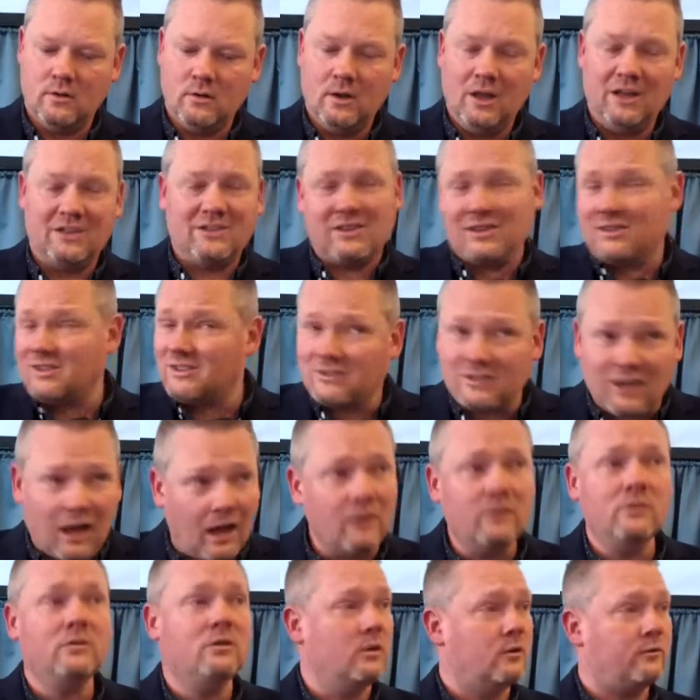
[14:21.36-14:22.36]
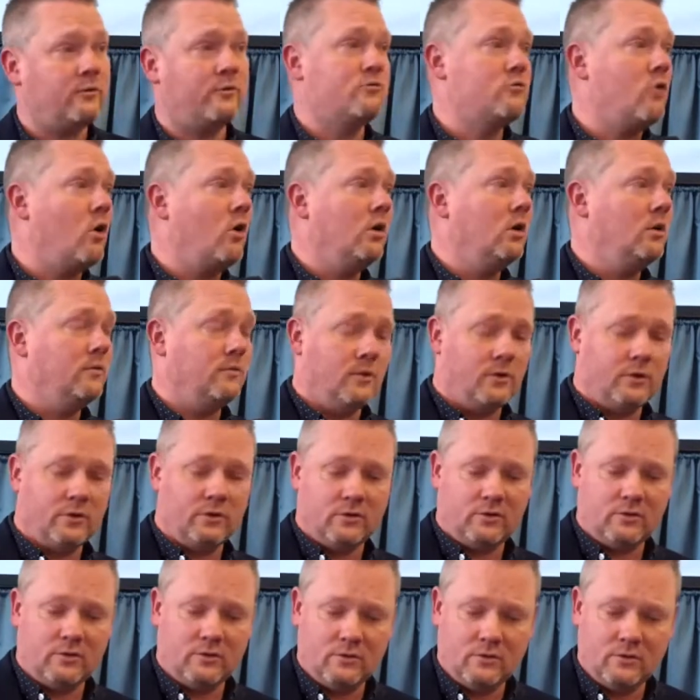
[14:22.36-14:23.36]
It's the standard for all of
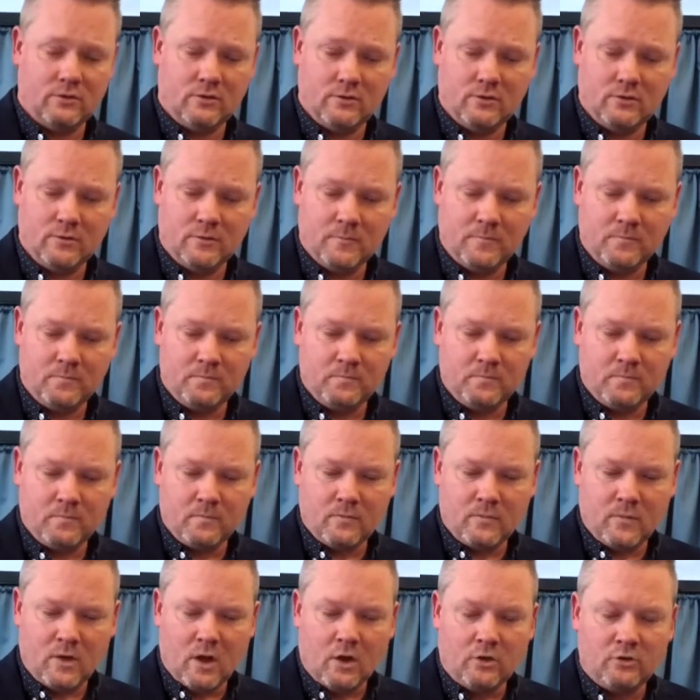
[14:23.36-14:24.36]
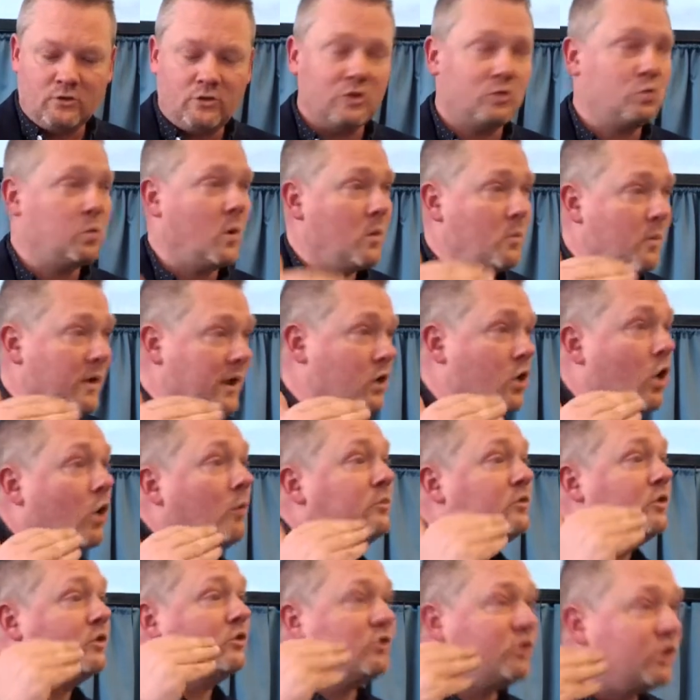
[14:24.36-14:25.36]
us. It's just when we come
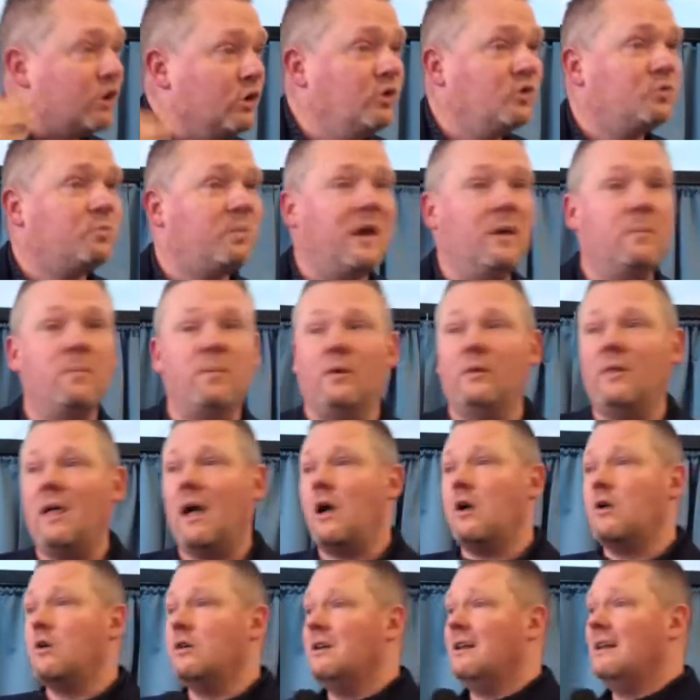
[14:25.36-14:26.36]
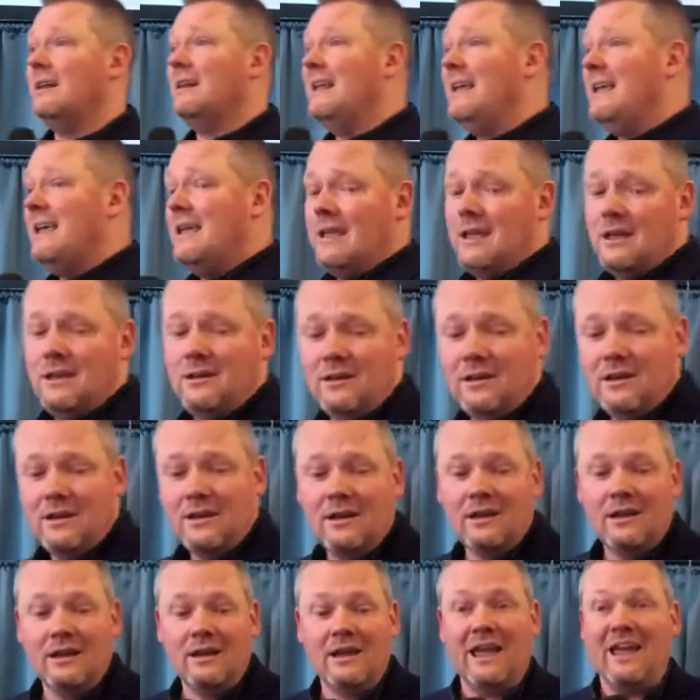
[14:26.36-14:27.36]
to choose people that are going to lead,
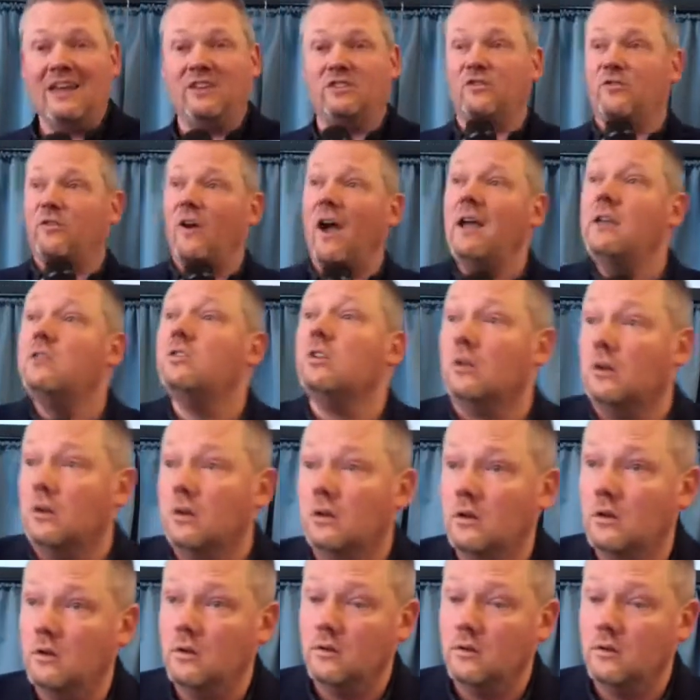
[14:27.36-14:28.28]
it's vital.